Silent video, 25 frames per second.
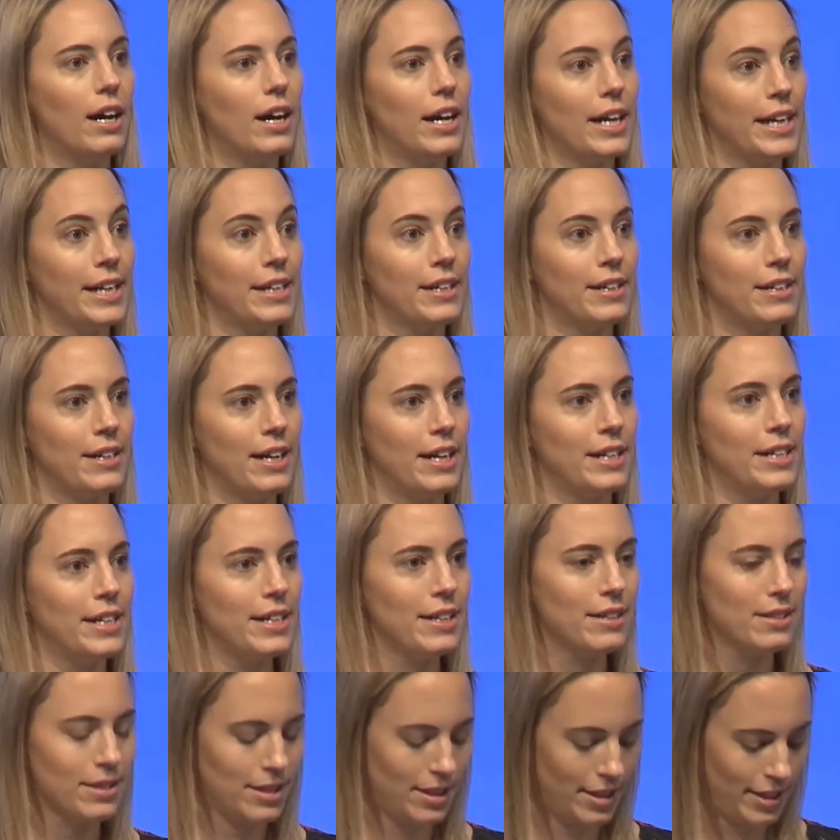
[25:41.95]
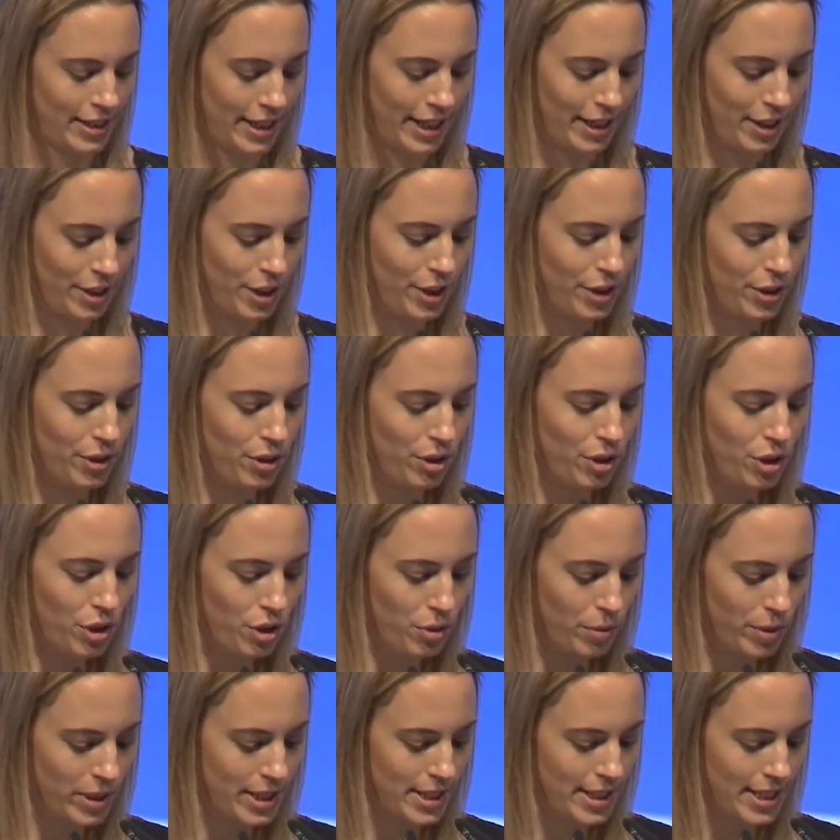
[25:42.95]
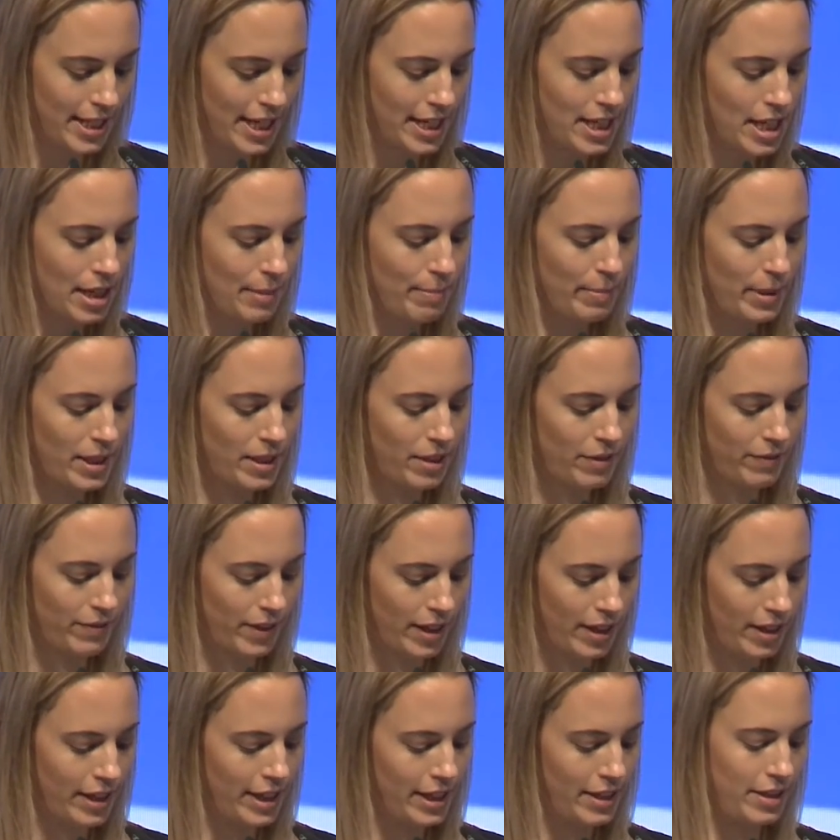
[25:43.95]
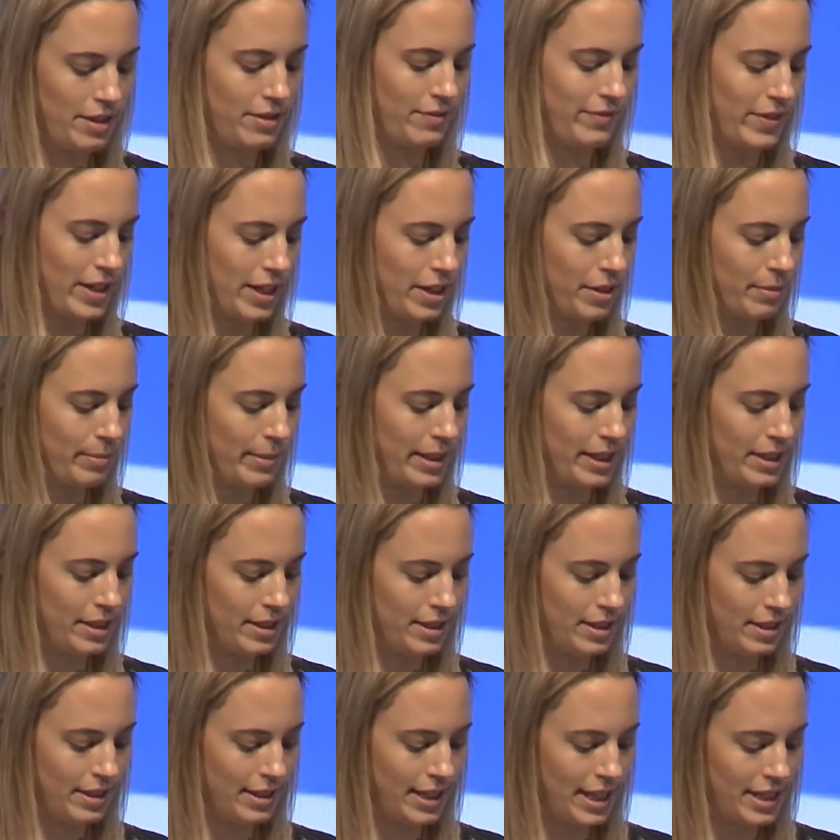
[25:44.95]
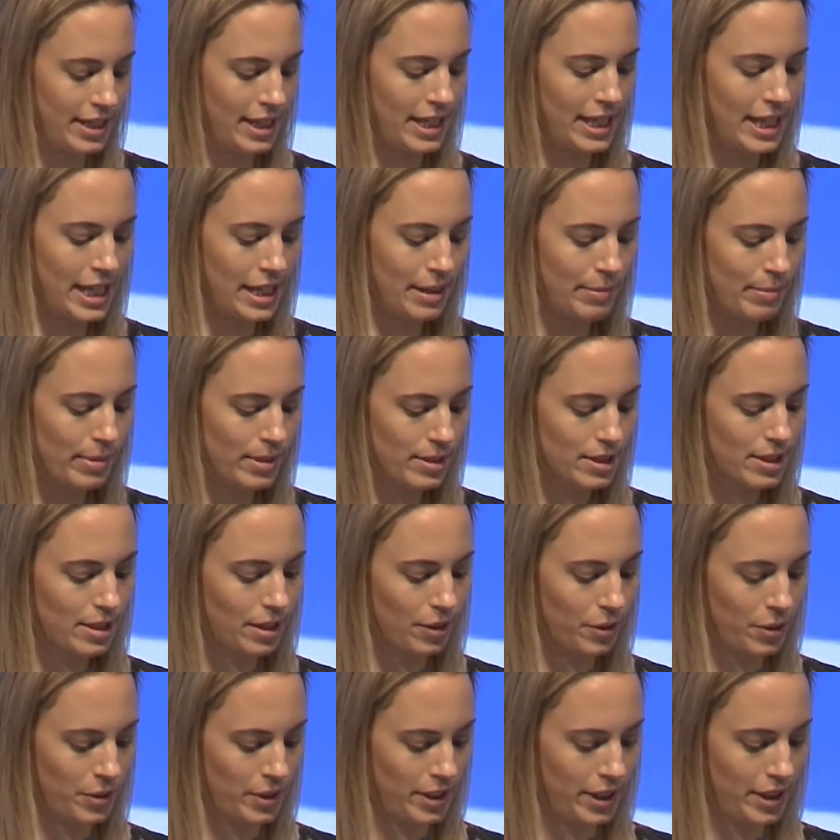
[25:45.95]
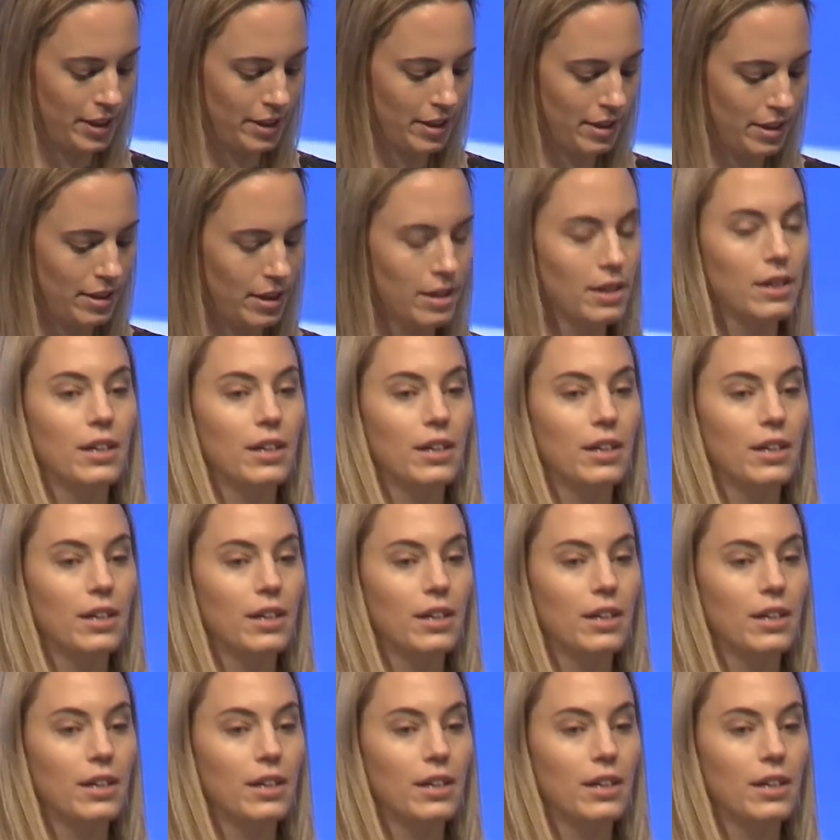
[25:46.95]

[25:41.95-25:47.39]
in an ideal scenario, you would set up an environment that enables learning,